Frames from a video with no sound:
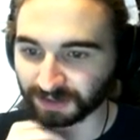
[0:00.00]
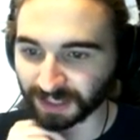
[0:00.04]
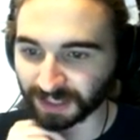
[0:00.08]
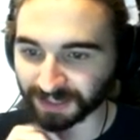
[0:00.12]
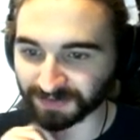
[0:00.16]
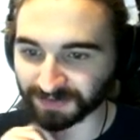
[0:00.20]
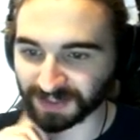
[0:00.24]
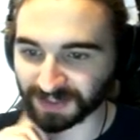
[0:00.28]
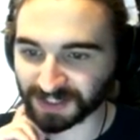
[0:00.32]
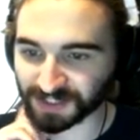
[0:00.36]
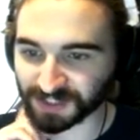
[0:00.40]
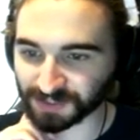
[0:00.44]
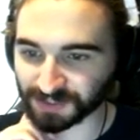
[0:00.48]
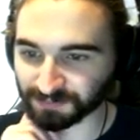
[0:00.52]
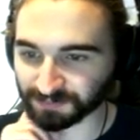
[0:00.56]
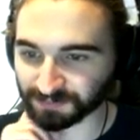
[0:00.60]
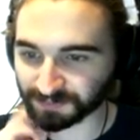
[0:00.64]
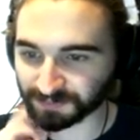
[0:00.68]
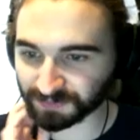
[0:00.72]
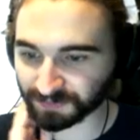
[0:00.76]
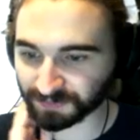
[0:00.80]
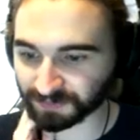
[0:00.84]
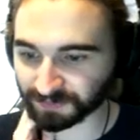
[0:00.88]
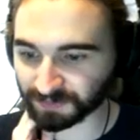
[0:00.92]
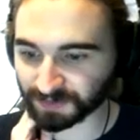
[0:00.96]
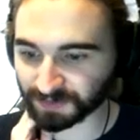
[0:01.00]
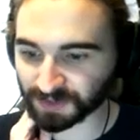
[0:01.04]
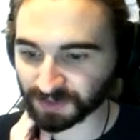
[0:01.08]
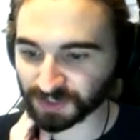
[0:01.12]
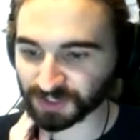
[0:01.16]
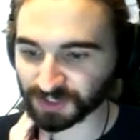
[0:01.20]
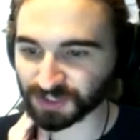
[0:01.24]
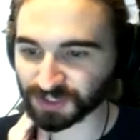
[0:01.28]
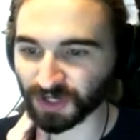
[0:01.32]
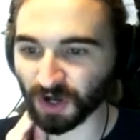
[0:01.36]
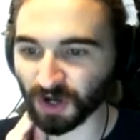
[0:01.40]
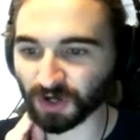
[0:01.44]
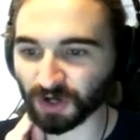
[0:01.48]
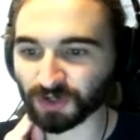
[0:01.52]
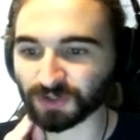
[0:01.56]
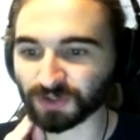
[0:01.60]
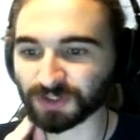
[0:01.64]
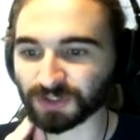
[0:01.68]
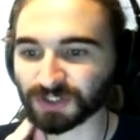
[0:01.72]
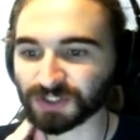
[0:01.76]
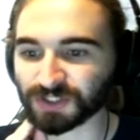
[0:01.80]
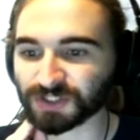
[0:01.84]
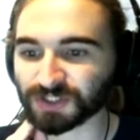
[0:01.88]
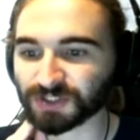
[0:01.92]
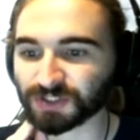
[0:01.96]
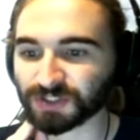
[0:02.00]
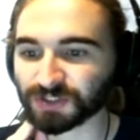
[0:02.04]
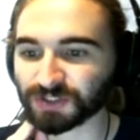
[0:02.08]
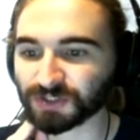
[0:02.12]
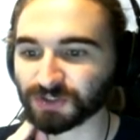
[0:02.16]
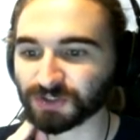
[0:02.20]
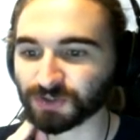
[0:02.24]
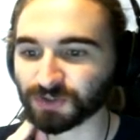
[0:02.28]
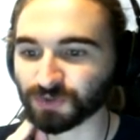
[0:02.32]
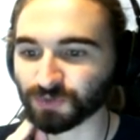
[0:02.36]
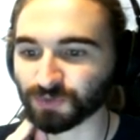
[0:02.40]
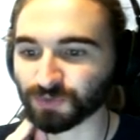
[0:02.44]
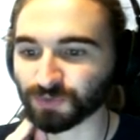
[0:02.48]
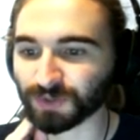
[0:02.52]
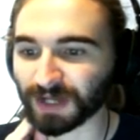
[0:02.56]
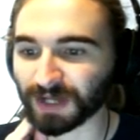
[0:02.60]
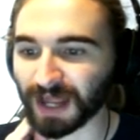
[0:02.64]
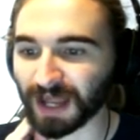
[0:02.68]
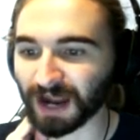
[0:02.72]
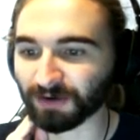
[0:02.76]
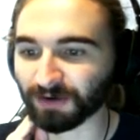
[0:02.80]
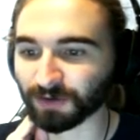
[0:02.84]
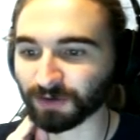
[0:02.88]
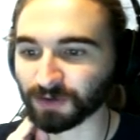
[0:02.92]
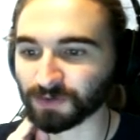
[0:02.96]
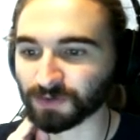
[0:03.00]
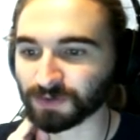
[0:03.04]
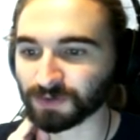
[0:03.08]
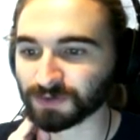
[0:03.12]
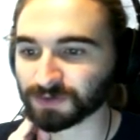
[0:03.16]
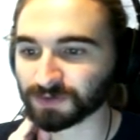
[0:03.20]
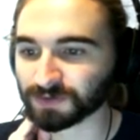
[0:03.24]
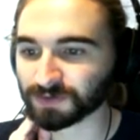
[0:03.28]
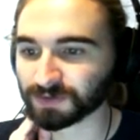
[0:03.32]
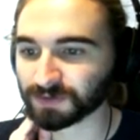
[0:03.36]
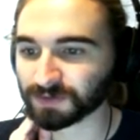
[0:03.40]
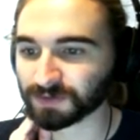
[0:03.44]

Like, this circle is too narrow.